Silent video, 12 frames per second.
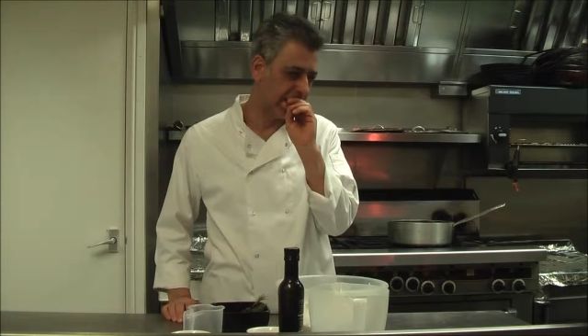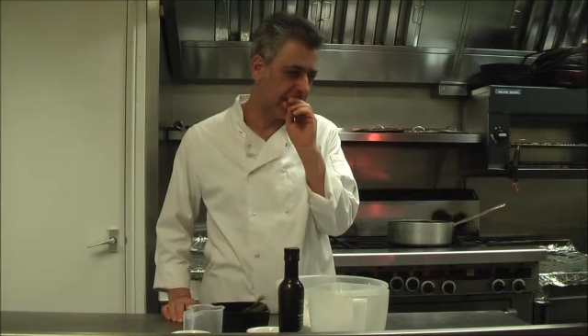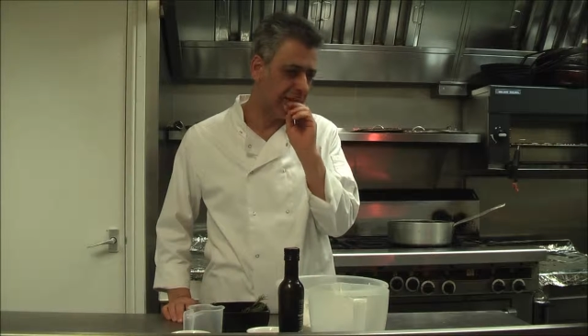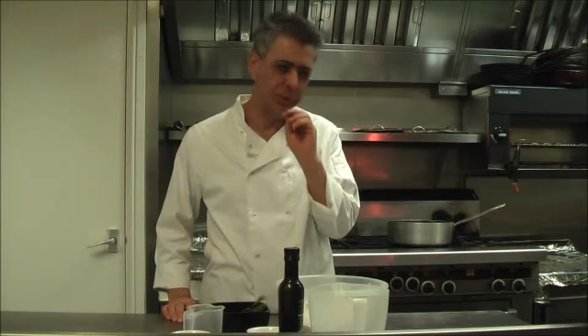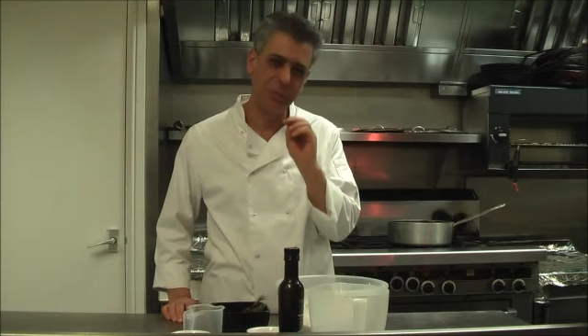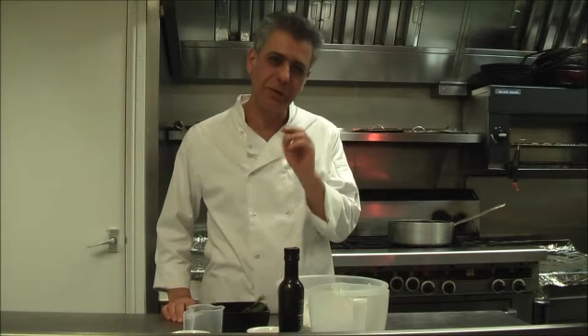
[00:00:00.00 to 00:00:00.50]
a
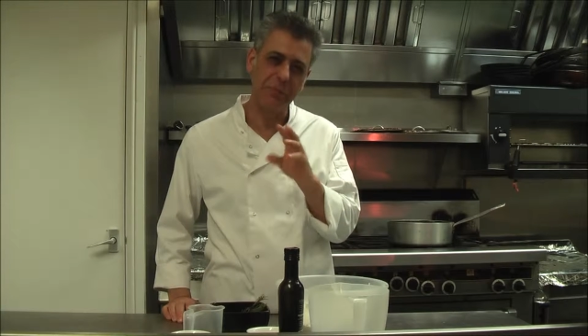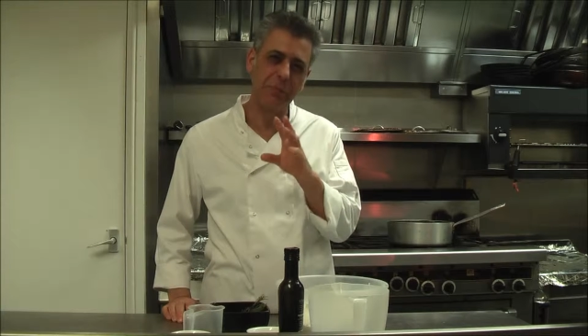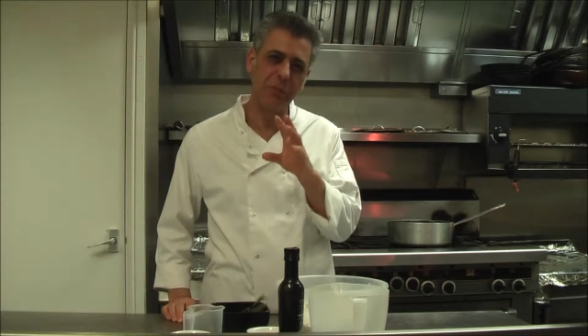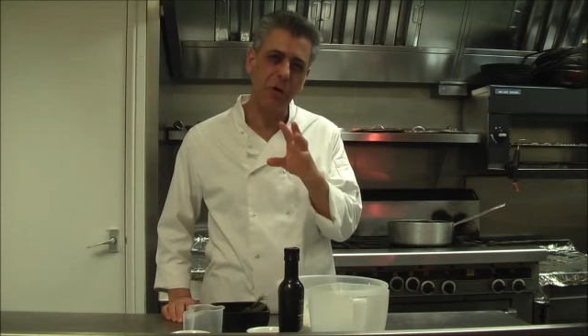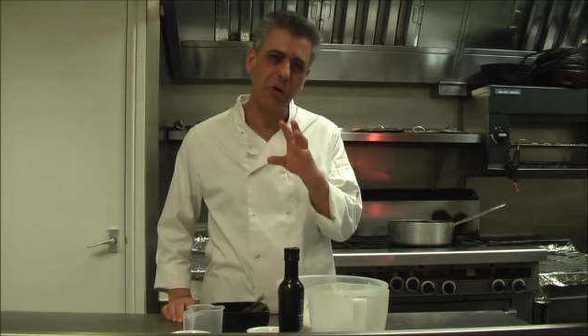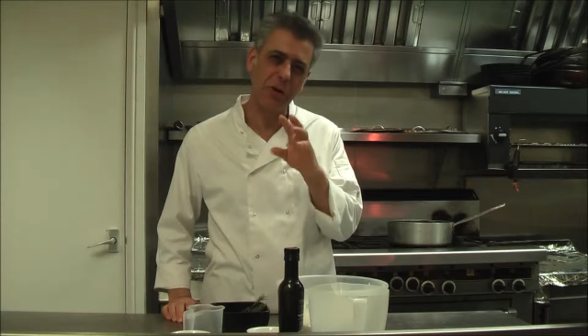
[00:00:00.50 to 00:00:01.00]
little bit
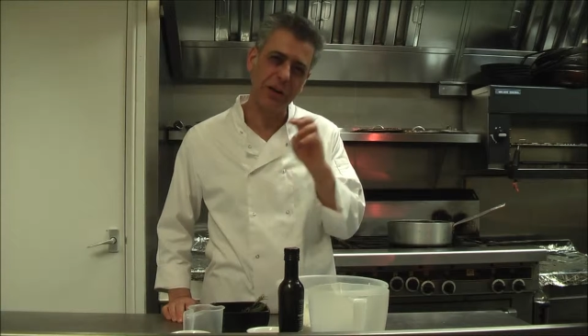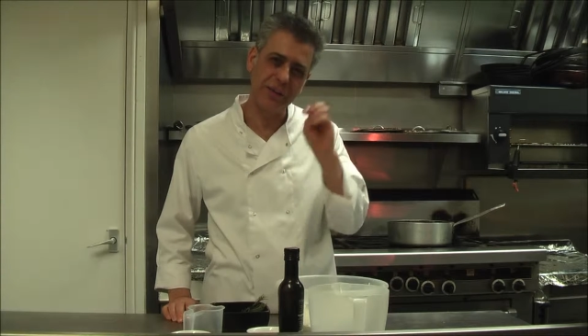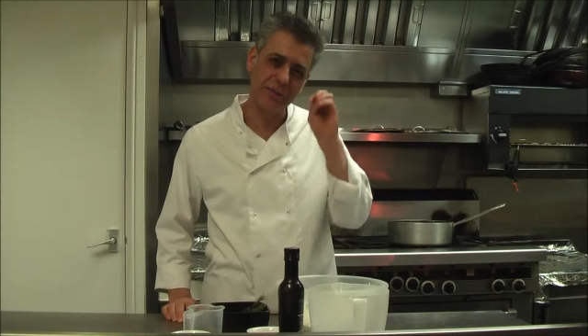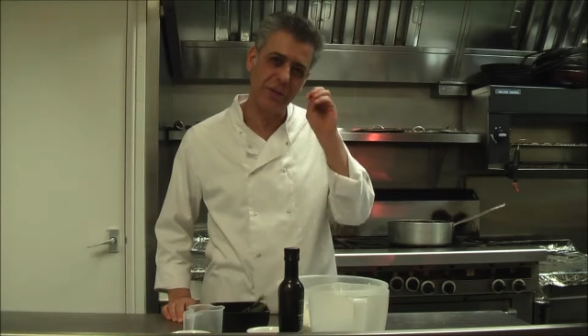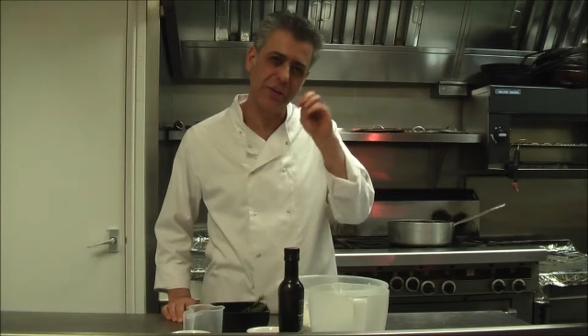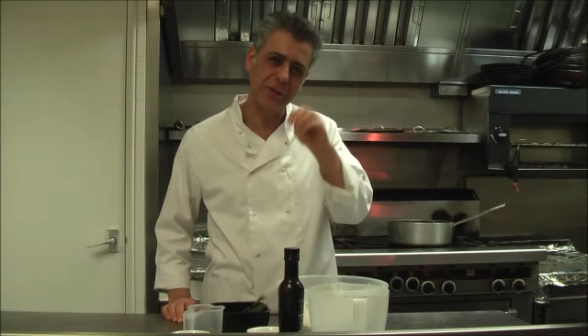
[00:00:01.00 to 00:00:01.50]
more
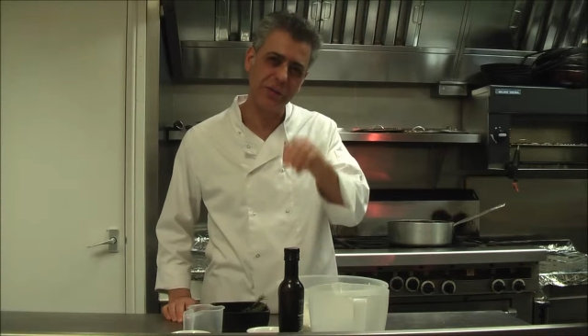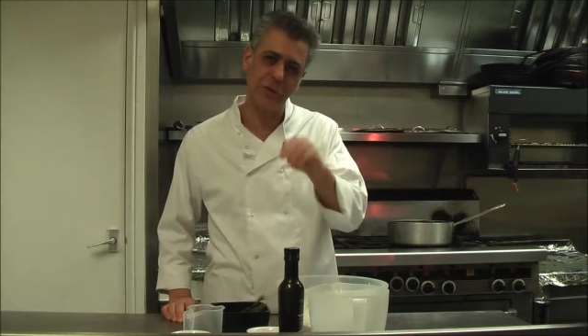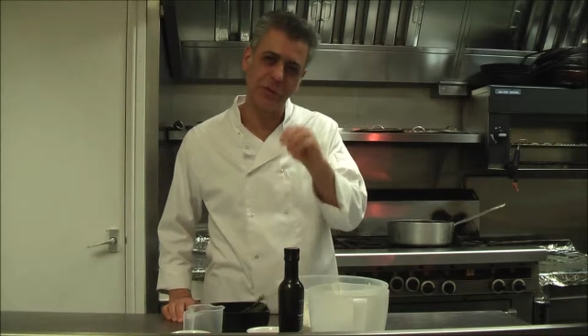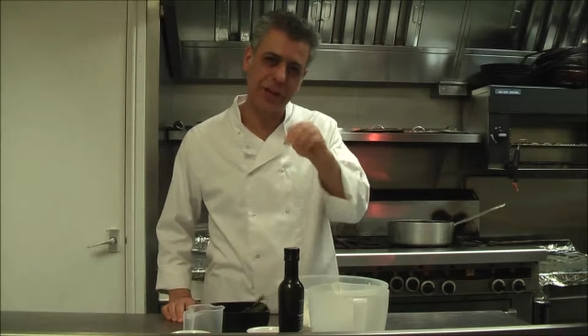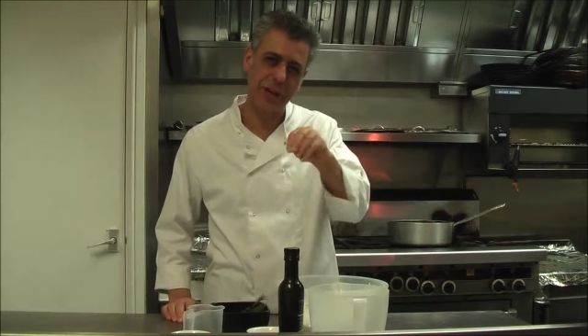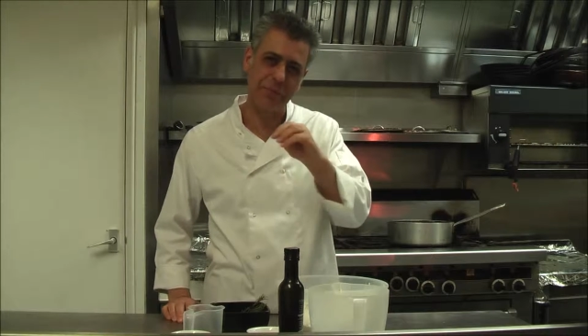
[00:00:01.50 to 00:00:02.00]
sort of into
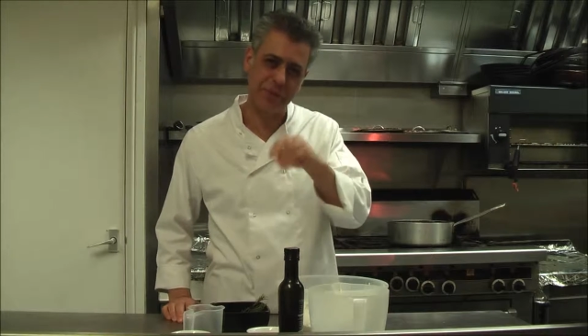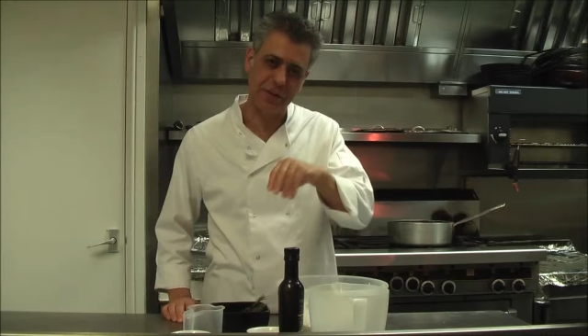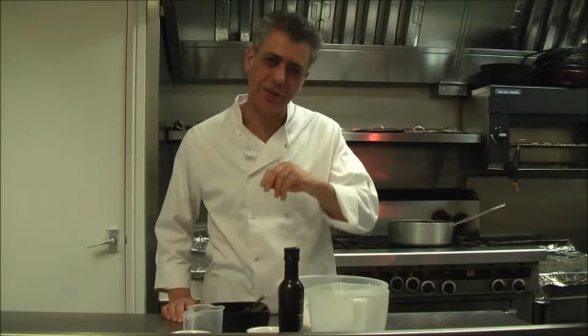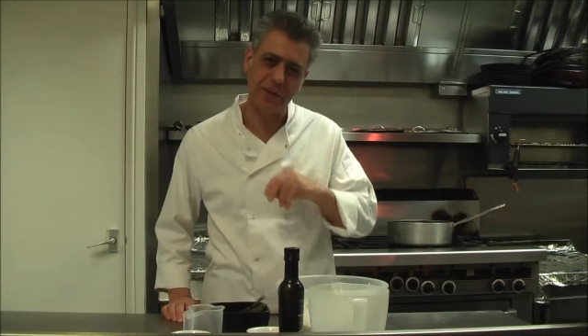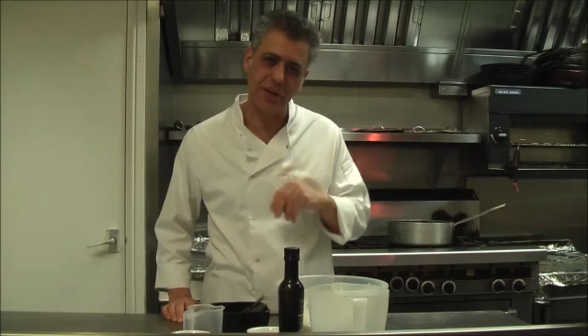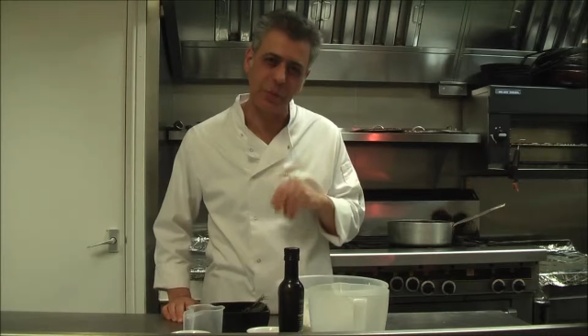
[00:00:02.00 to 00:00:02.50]
depth
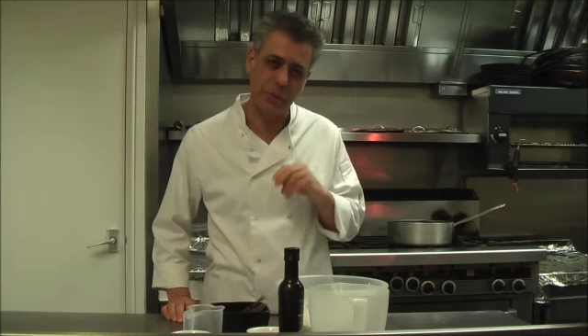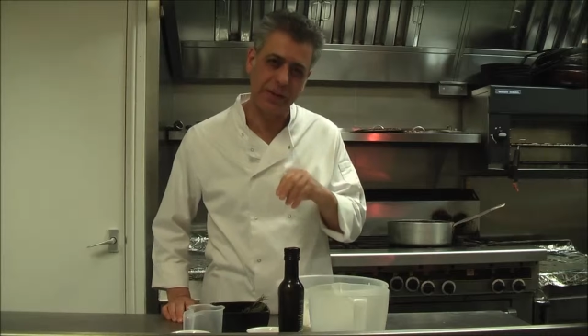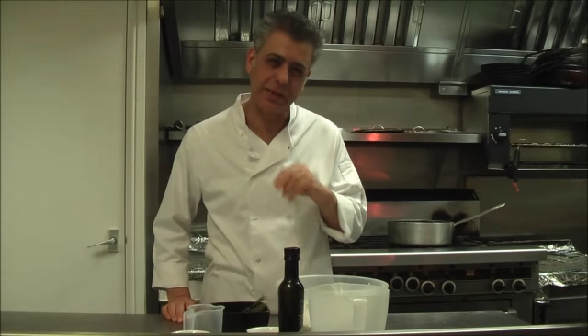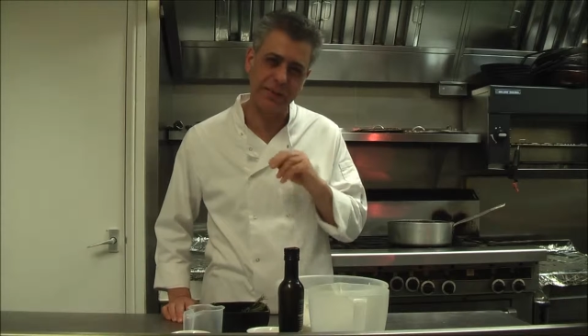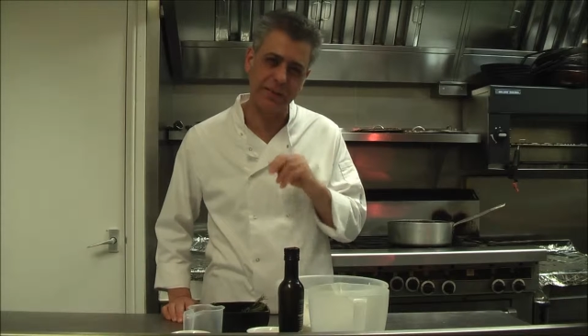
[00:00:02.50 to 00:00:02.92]
with it.